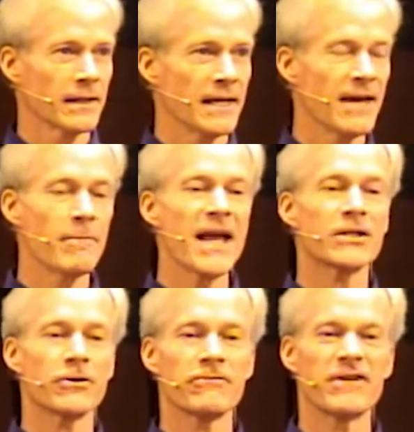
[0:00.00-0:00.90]
It
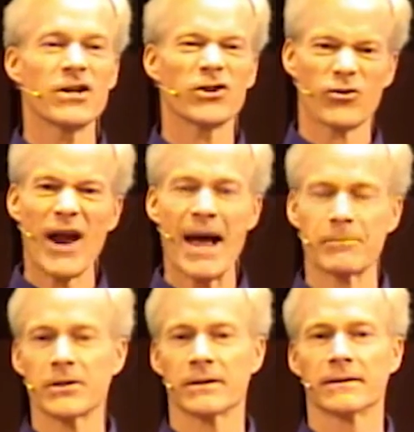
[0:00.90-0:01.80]
makes her feel
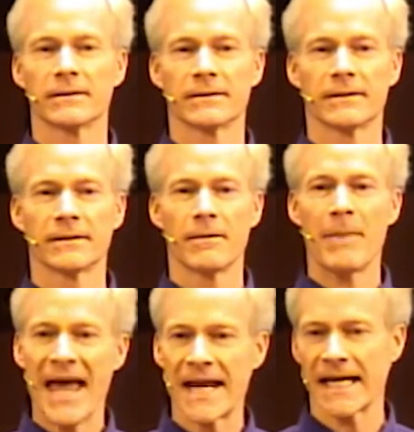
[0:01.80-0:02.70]
trapped,
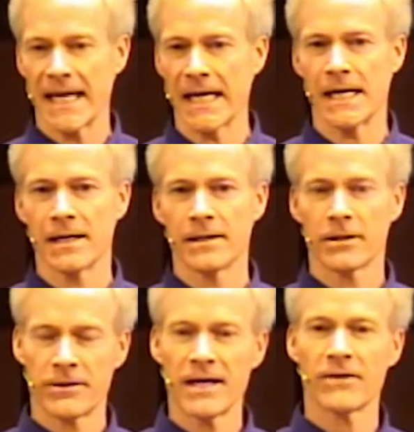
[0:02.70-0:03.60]
panicky
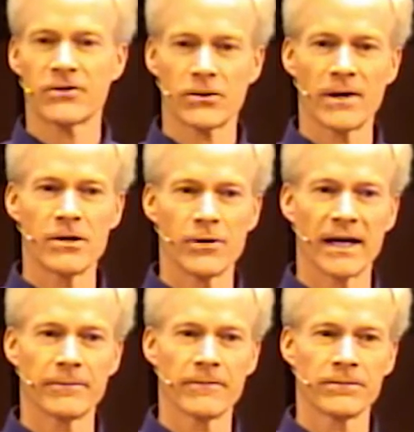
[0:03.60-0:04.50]
to think of
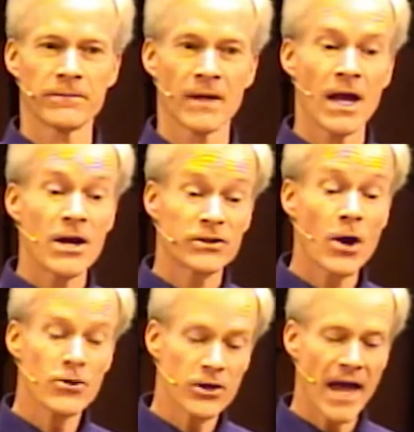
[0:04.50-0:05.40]
surrendering.
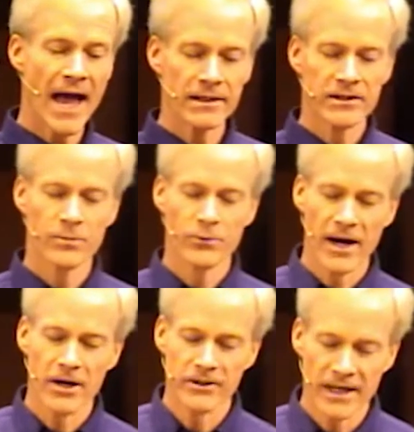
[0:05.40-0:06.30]
So she has some
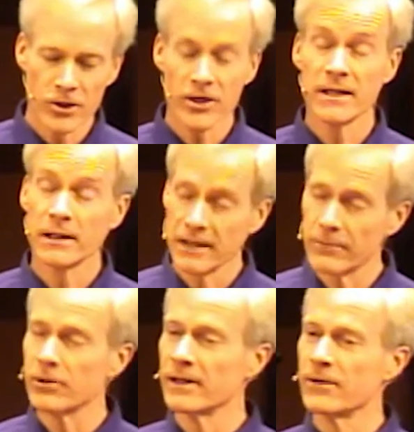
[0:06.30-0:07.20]
prayers that she
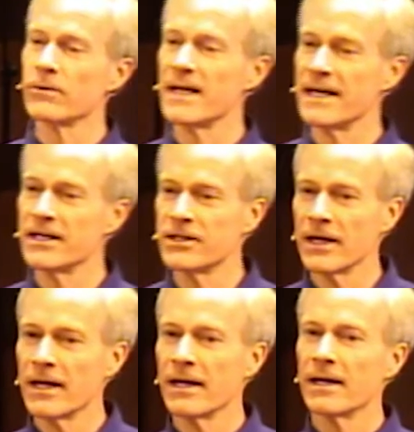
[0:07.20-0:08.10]
deliberately reads
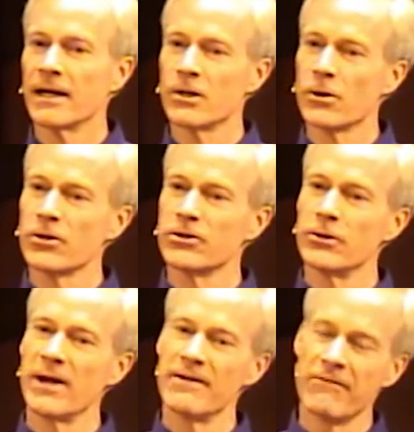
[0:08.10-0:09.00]
in order
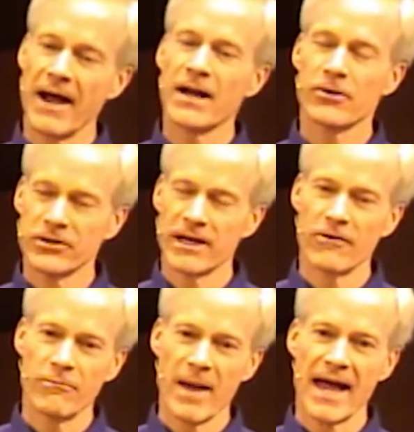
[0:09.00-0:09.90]
to invite
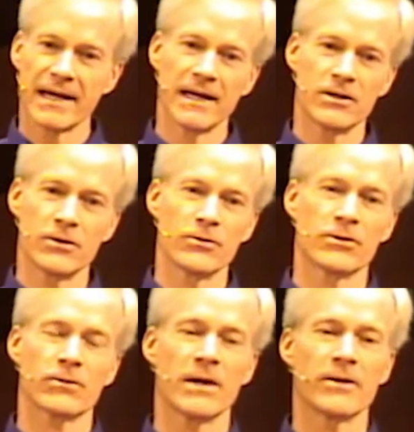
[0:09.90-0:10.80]
herself back into
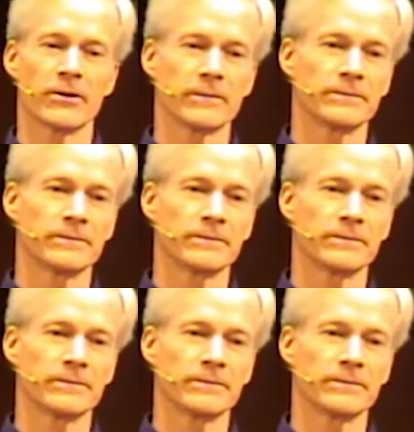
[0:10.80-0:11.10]
surrender.